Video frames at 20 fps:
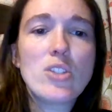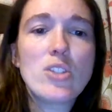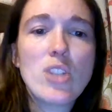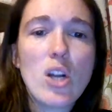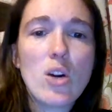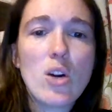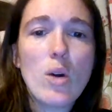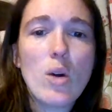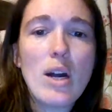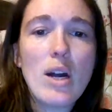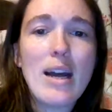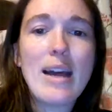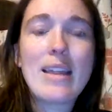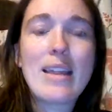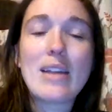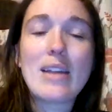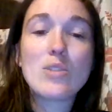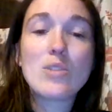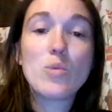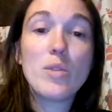So
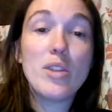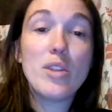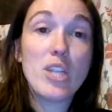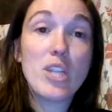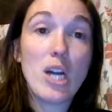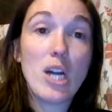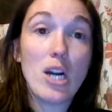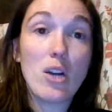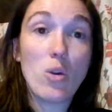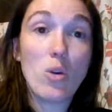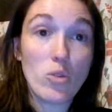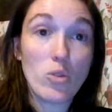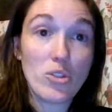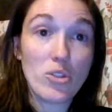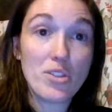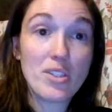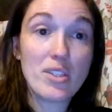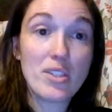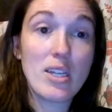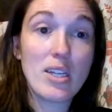that's with the young
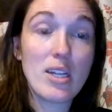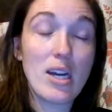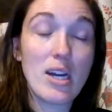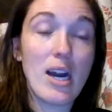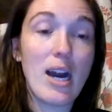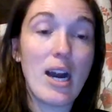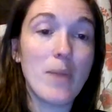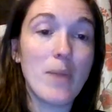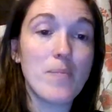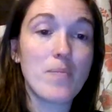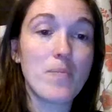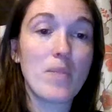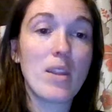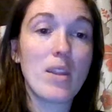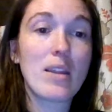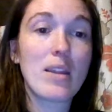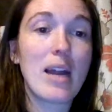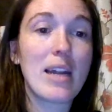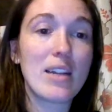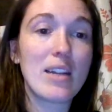horse,
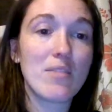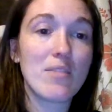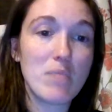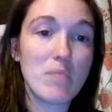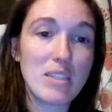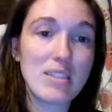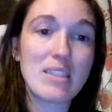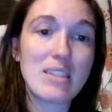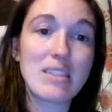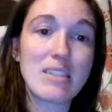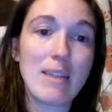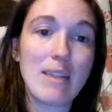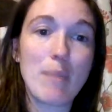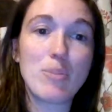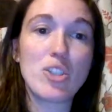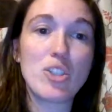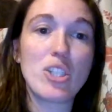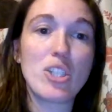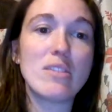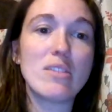kind of
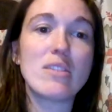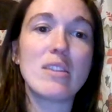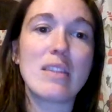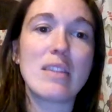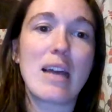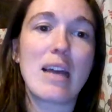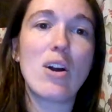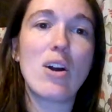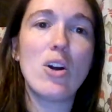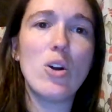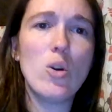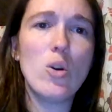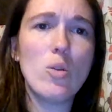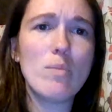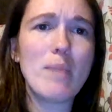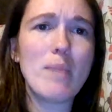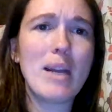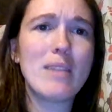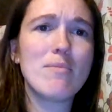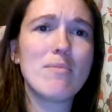misconceptions, and that,
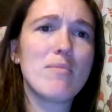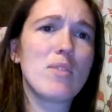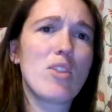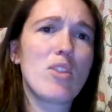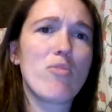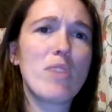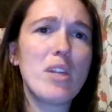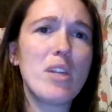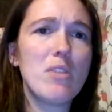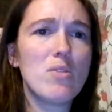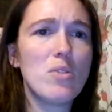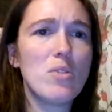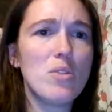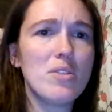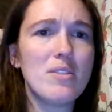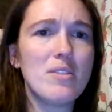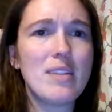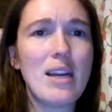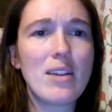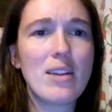oh, my
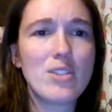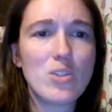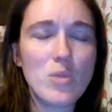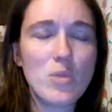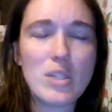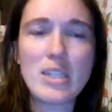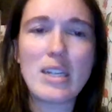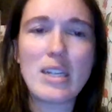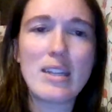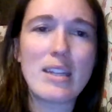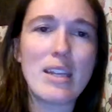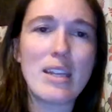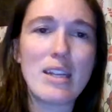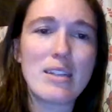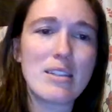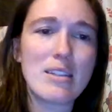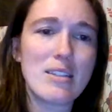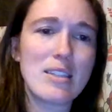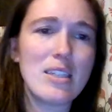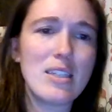3-year-old's not doing anything,
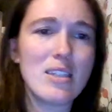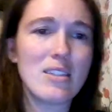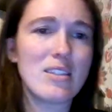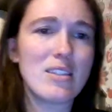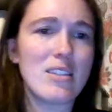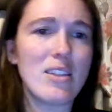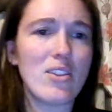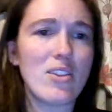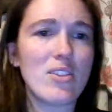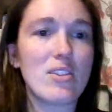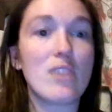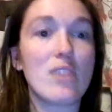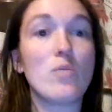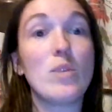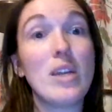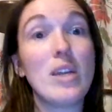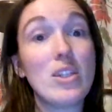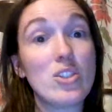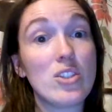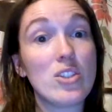it doesn't need its teeth done.
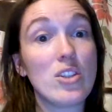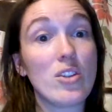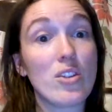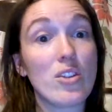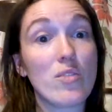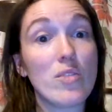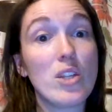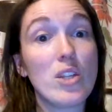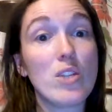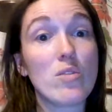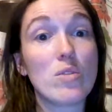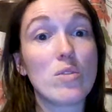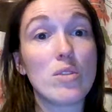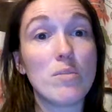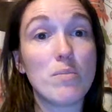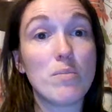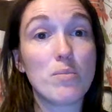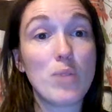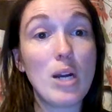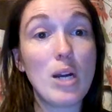Well, actually, your
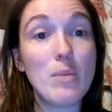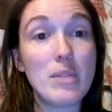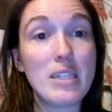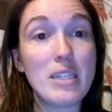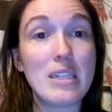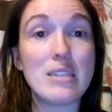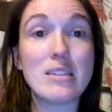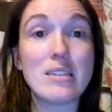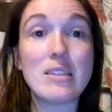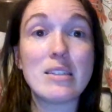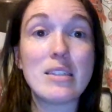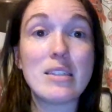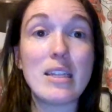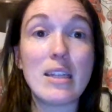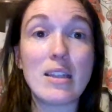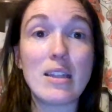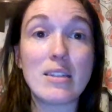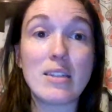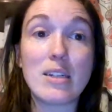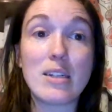3-year-old probably needs its
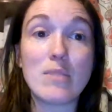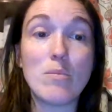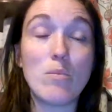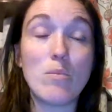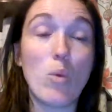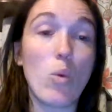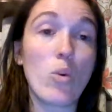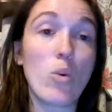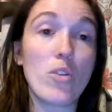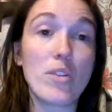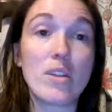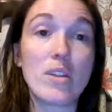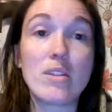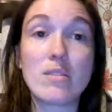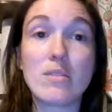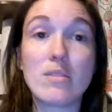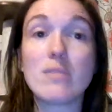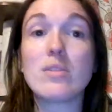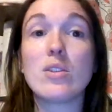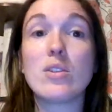teeth done more
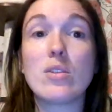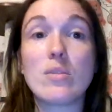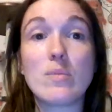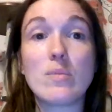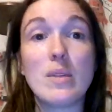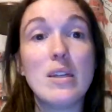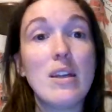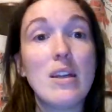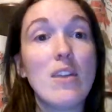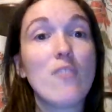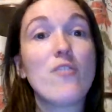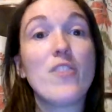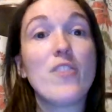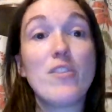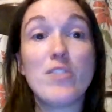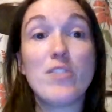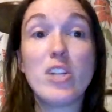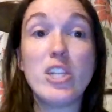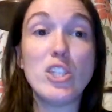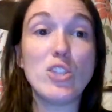than your
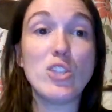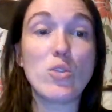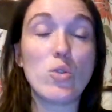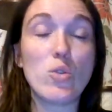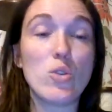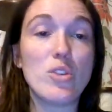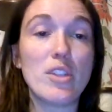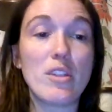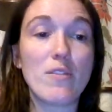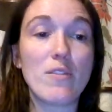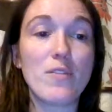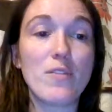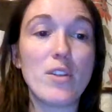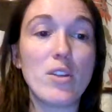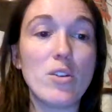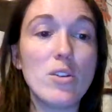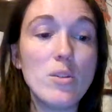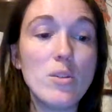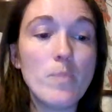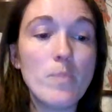15-year-old in the
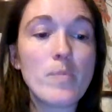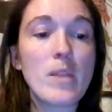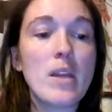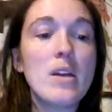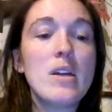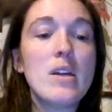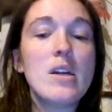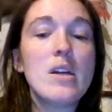field.